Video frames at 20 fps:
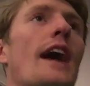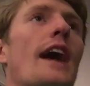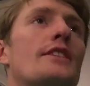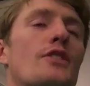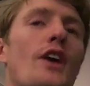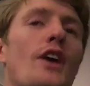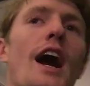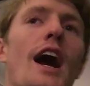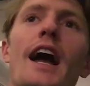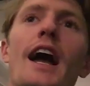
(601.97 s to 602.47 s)

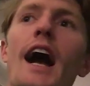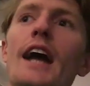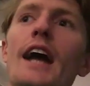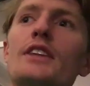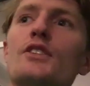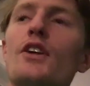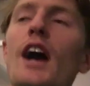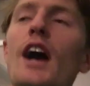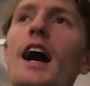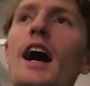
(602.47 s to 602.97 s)

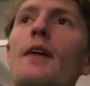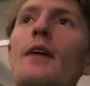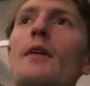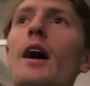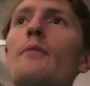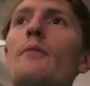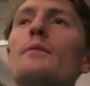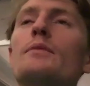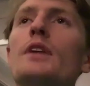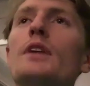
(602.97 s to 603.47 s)

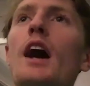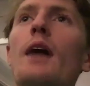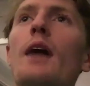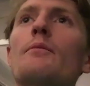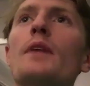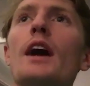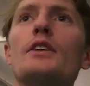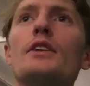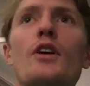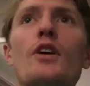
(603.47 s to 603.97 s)

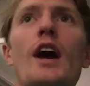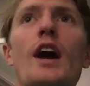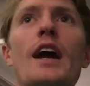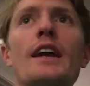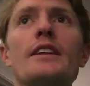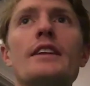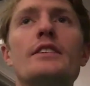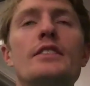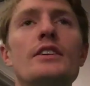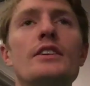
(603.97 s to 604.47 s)
I'm not
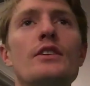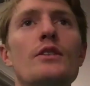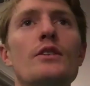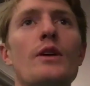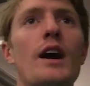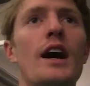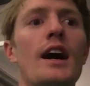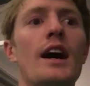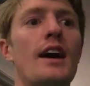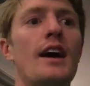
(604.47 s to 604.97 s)
trying
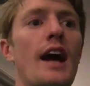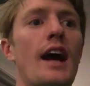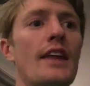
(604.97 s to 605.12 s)
to,